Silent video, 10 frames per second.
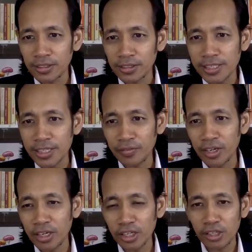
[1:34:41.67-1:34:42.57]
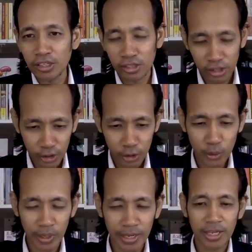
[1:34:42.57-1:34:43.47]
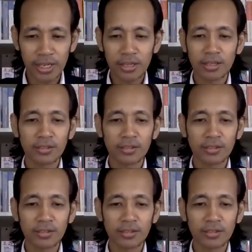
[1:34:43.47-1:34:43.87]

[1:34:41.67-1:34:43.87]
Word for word: Let's have a Q&A.